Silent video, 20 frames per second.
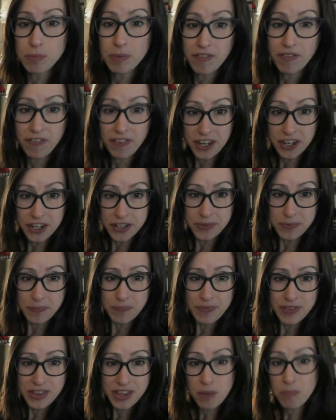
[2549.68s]
to be feared.
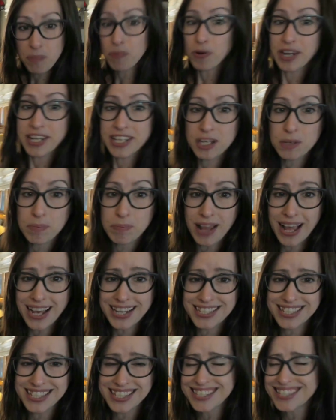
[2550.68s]
The brachial
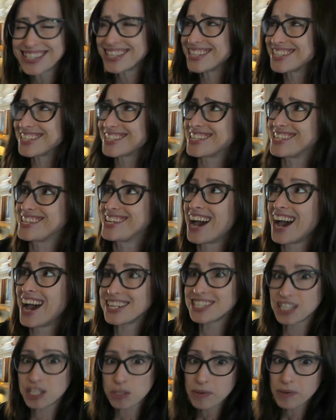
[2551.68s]
plexus is
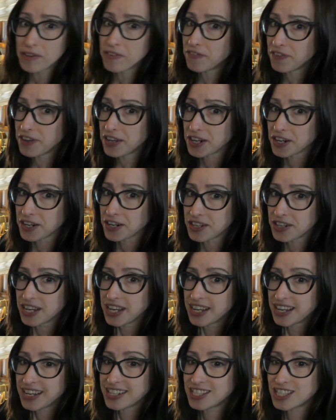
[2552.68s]
not to be feared.
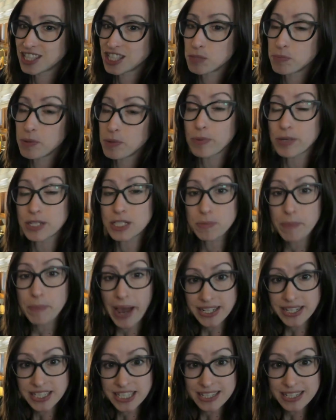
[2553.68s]
It's to be
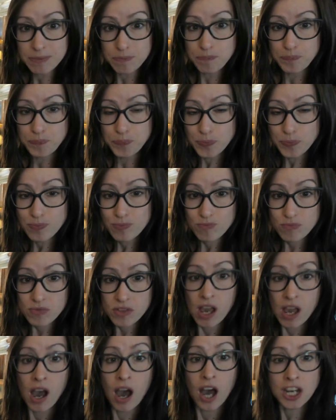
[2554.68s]
respected,
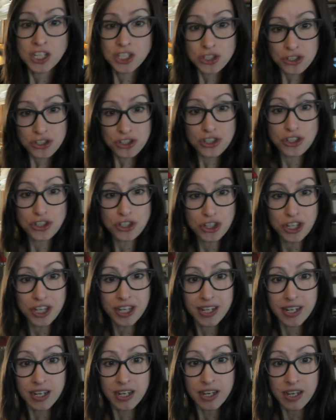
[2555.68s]
understood,
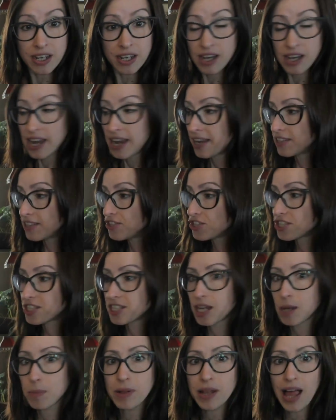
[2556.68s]
and just
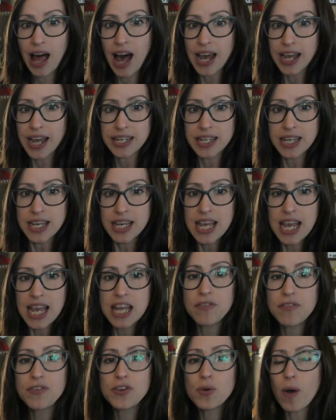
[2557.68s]
applied.
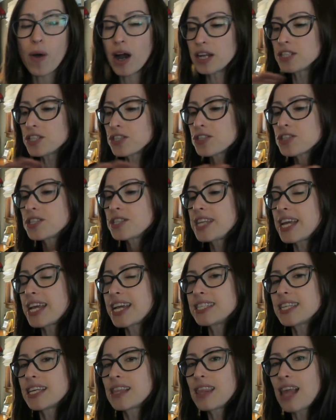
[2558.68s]
And if you
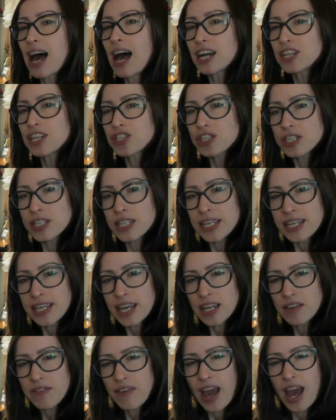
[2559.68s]
understand it logically,
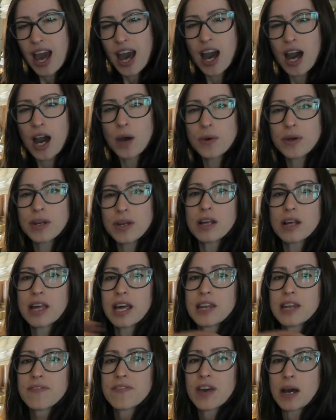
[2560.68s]
kind of how it all
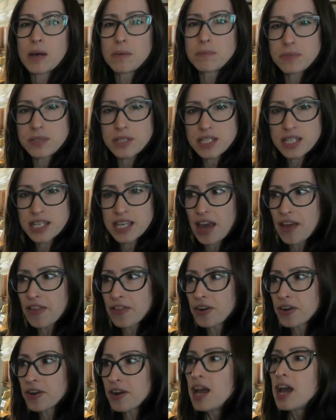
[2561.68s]
kind of comes
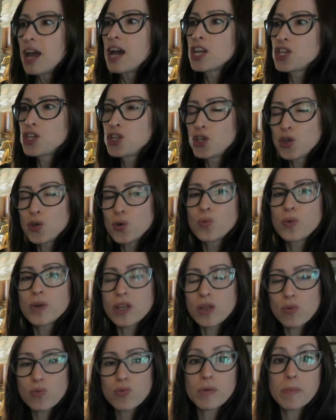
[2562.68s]
together, you
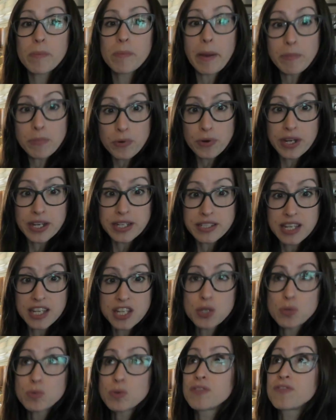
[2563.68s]
will remember it,
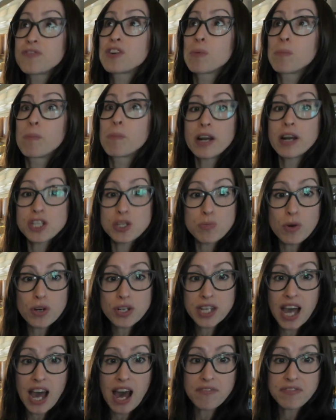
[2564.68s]
and you will feel much more
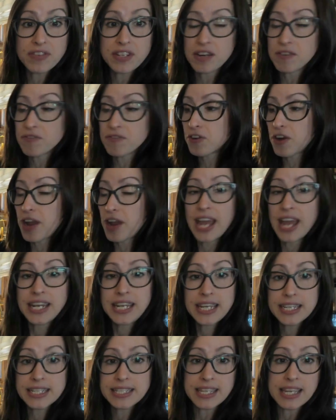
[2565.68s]
confident for
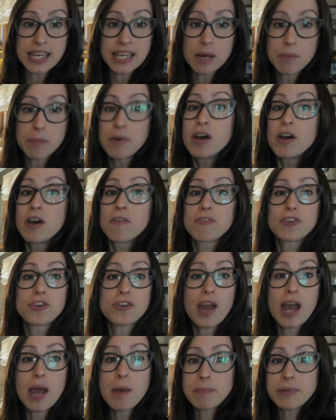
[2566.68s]
any exam, for
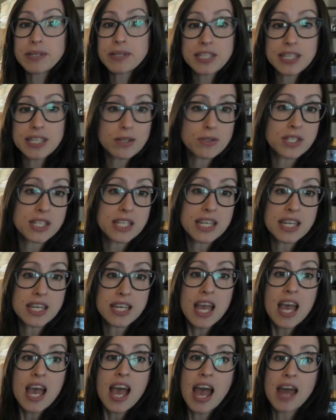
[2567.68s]
your
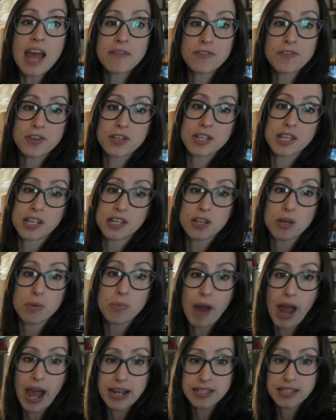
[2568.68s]
MBCOT, and for clinical
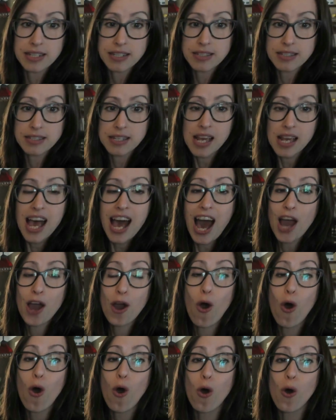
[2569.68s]
practice. I
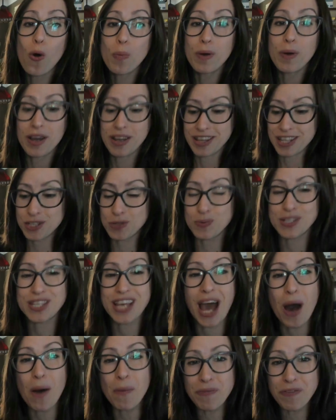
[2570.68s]
hope this was
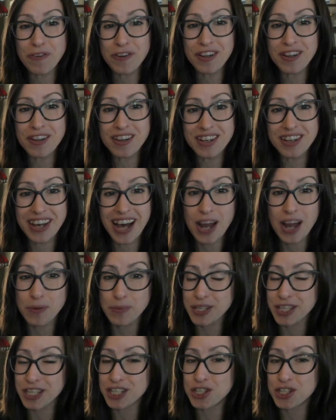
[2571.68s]
helpful. I
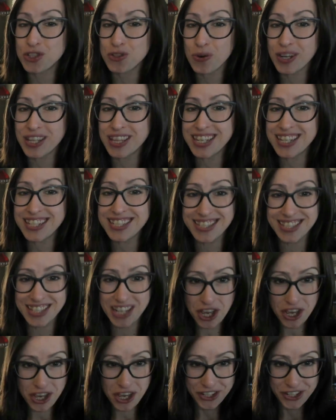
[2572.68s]
really enjoyed this.
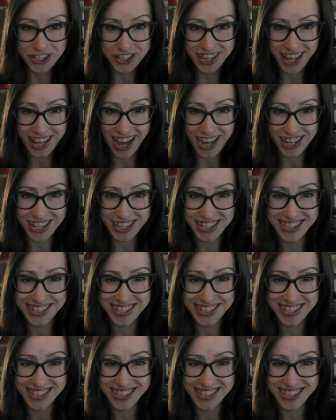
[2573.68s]
Good luck.